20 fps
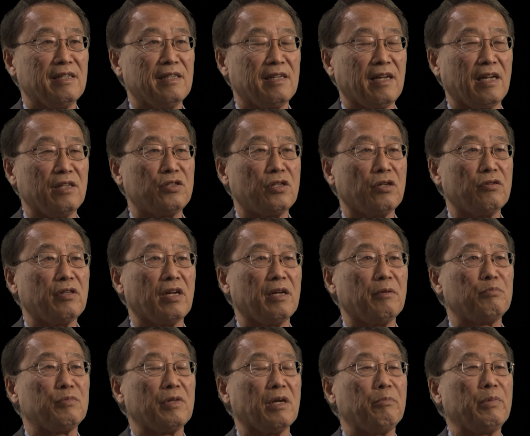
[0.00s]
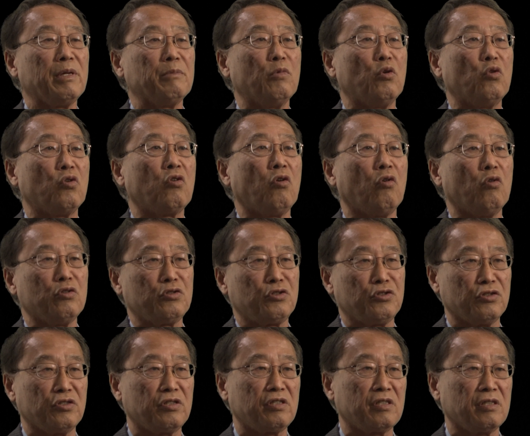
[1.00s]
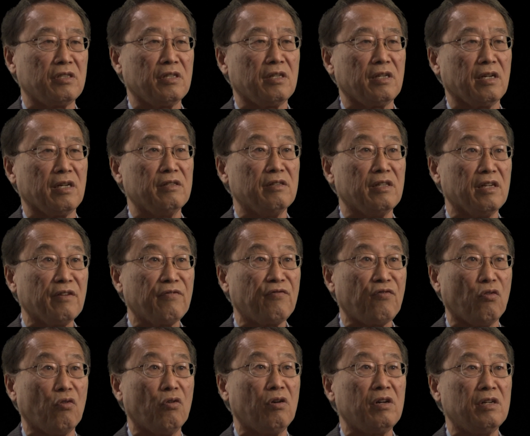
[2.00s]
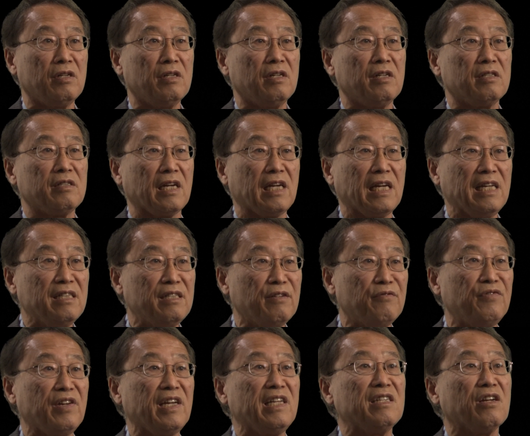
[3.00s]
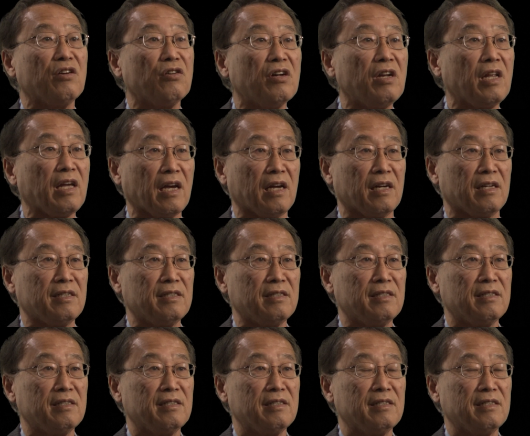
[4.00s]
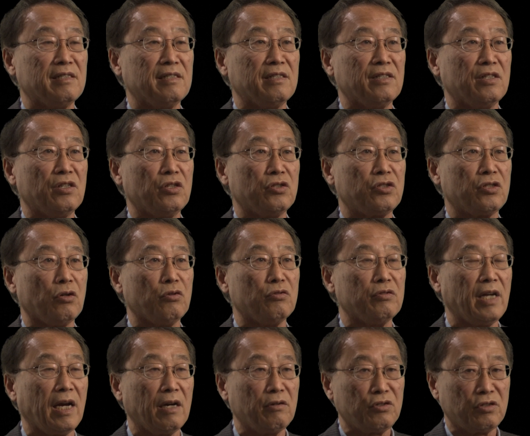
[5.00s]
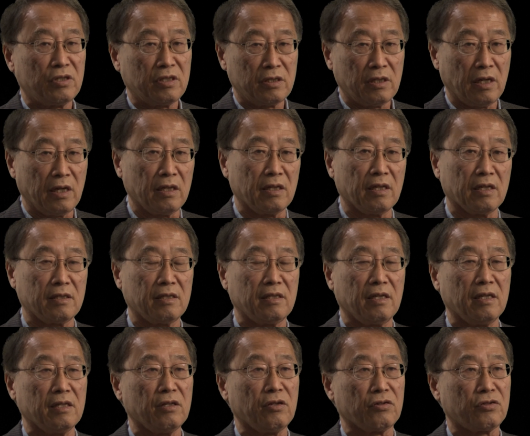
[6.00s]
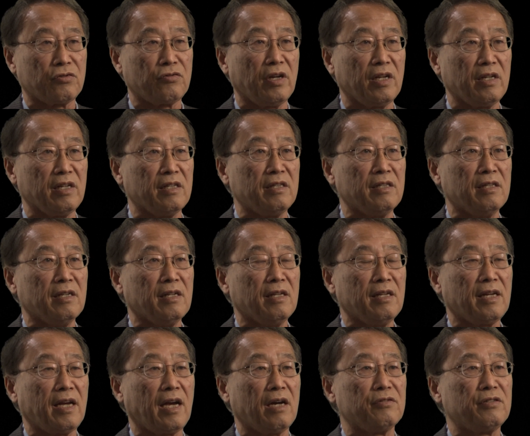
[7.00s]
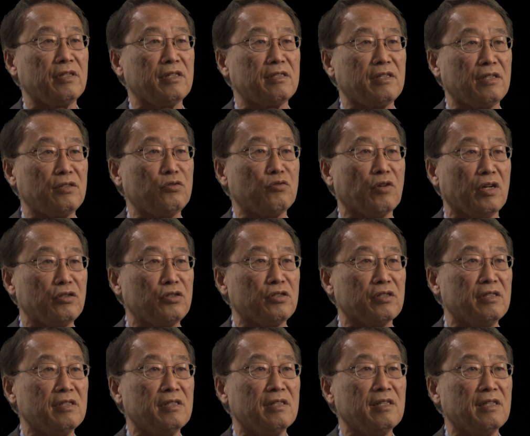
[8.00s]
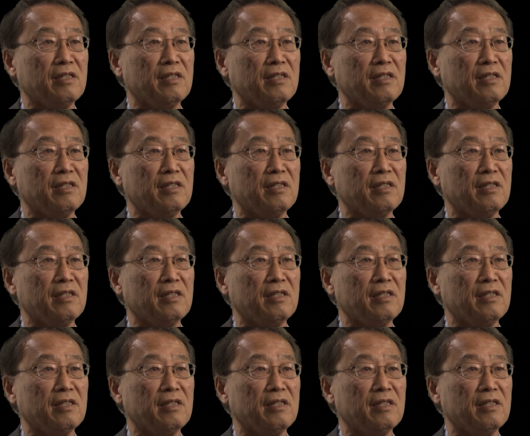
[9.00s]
And so they're a bit more cautious, and therefore they intervene earlier. So now you see that in the Australian housing situation,